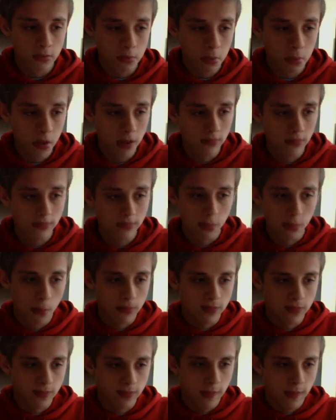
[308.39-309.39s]
But
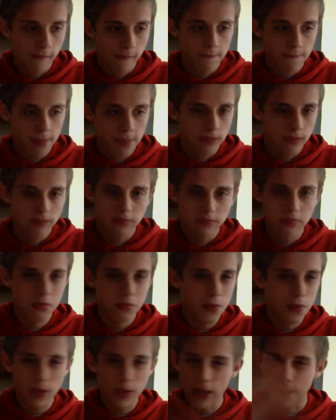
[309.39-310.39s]
a
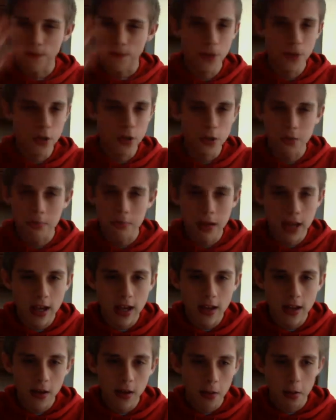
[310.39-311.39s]
movie like First
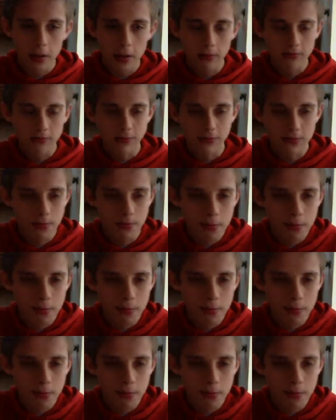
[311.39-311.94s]
Man, I mean,